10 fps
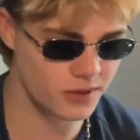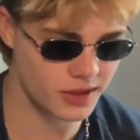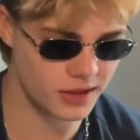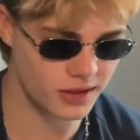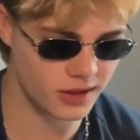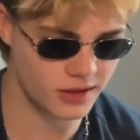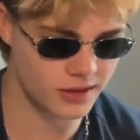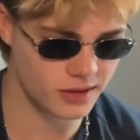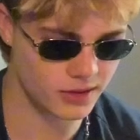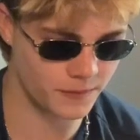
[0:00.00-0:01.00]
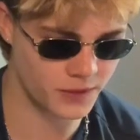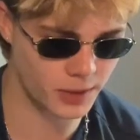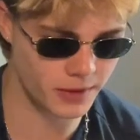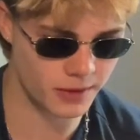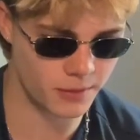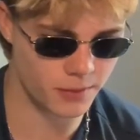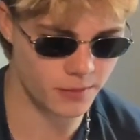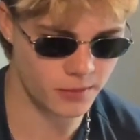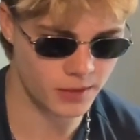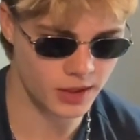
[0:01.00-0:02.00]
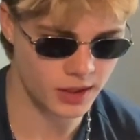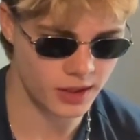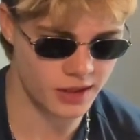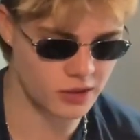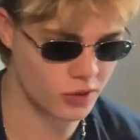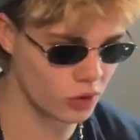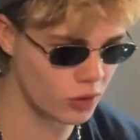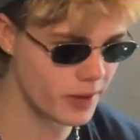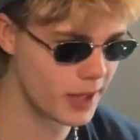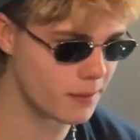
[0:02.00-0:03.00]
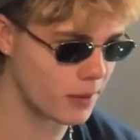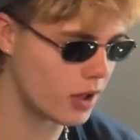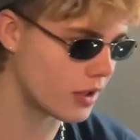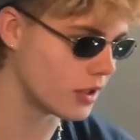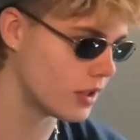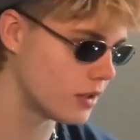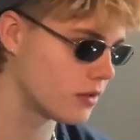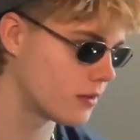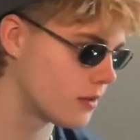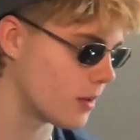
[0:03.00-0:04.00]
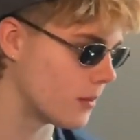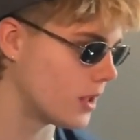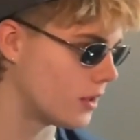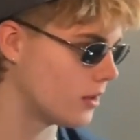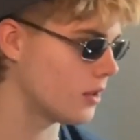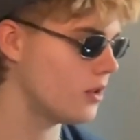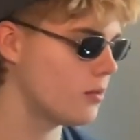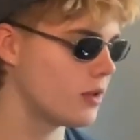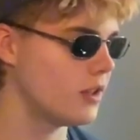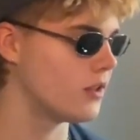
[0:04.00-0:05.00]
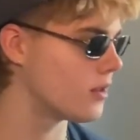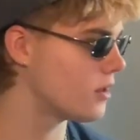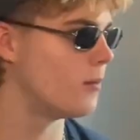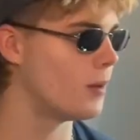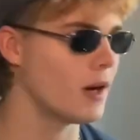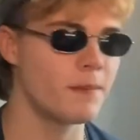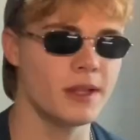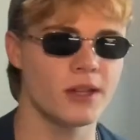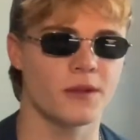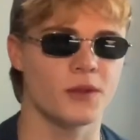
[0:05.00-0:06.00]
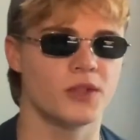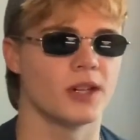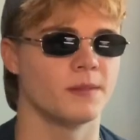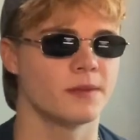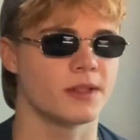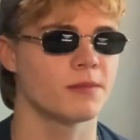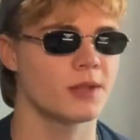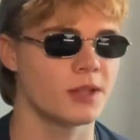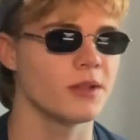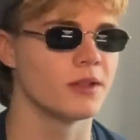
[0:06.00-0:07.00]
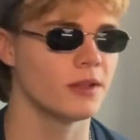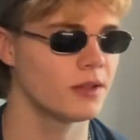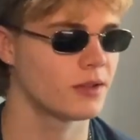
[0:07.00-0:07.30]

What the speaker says: Is it, it's something, it's gourmet burger something. I don't know what it is. But I've been there a few times. It's pretty good.